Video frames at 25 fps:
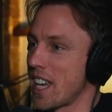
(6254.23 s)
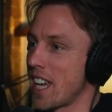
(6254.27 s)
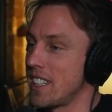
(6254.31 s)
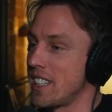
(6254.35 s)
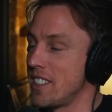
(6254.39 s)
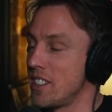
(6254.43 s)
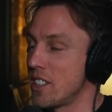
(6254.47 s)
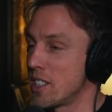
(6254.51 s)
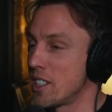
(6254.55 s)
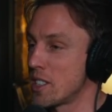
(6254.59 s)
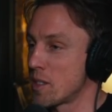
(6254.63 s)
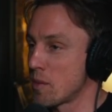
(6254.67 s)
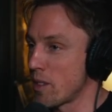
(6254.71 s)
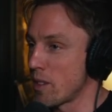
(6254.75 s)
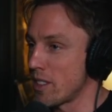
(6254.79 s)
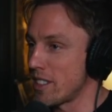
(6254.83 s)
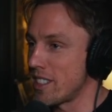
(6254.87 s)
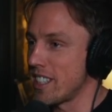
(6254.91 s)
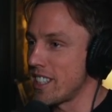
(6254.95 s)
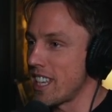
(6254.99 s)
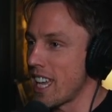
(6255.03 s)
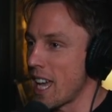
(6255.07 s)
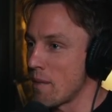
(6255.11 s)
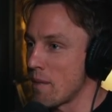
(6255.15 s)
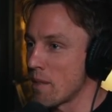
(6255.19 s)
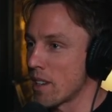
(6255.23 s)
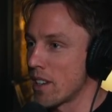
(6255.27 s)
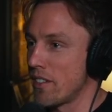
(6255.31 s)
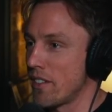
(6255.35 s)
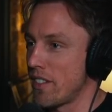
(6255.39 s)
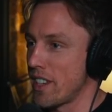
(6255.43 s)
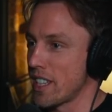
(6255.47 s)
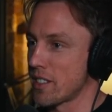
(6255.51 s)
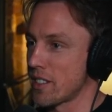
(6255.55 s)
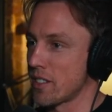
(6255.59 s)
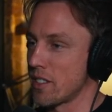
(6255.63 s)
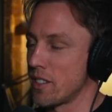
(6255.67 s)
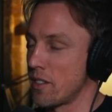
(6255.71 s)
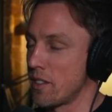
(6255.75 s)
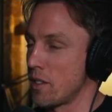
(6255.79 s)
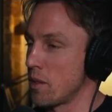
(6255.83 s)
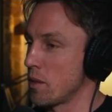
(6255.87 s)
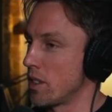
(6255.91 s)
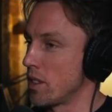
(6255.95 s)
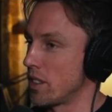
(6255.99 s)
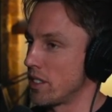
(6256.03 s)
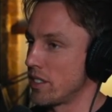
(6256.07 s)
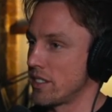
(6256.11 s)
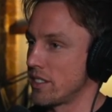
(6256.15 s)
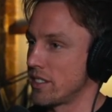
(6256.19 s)
And you can sponsor the Amica Festival if you
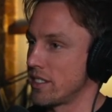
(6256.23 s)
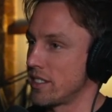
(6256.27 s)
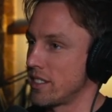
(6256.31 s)
want.